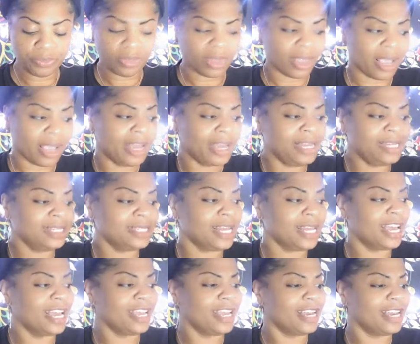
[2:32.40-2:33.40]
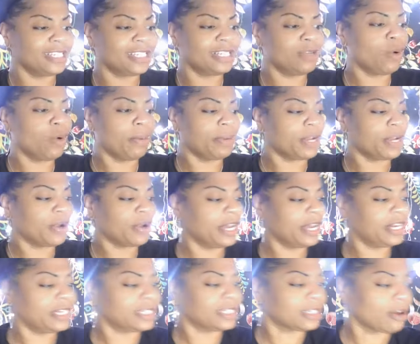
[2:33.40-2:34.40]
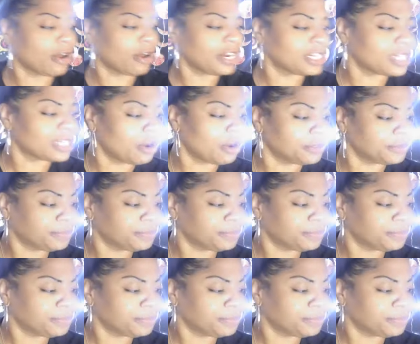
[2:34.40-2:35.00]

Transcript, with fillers: And he's saying yes, he want me to go ahead and get started. So